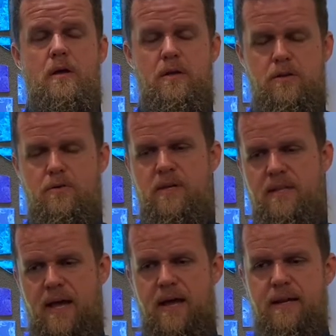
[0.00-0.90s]
Doing
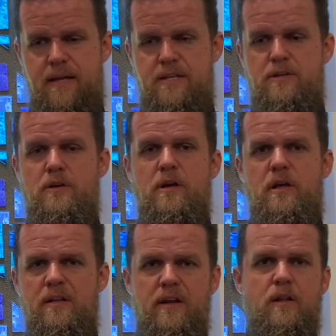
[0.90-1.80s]
that, it took a
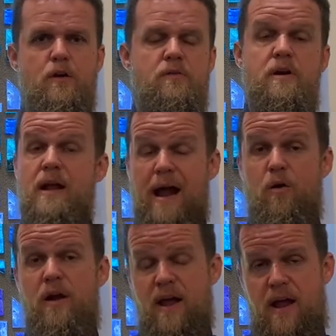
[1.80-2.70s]
little over an
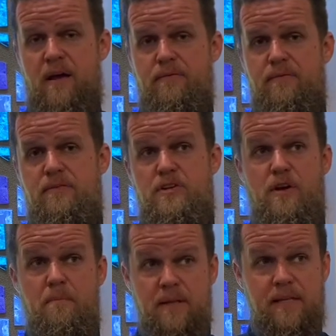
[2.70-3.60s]
hour and a half to
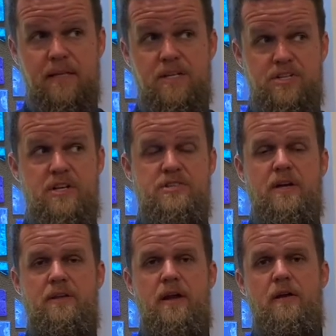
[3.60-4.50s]
completely change
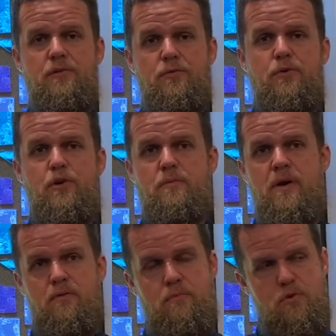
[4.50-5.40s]
out the air in the room
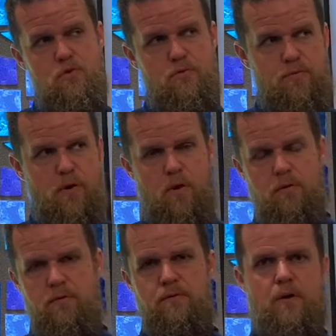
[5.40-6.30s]
and remove all
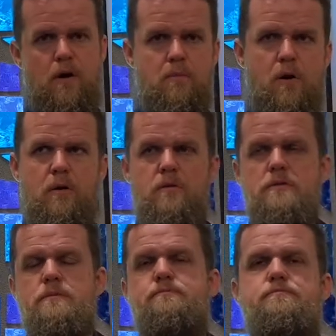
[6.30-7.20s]
of the fog particles.